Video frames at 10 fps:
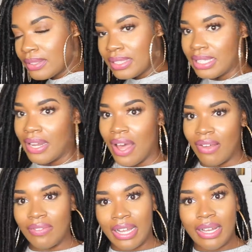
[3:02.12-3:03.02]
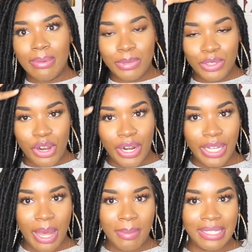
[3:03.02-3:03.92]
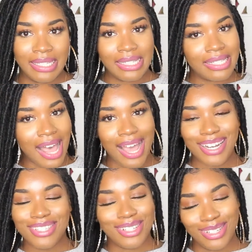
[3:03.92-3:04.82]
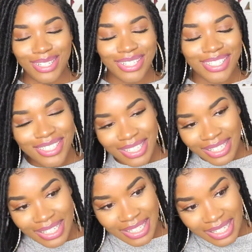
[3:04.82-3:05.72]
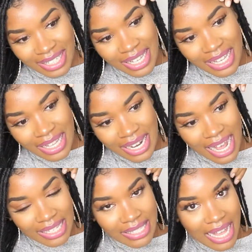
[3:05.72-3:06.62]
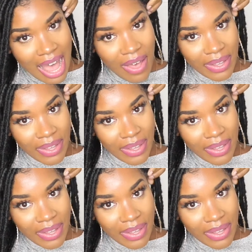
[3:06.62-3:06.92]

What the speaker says: and I have like a majority coming to the side. It's a look. The next style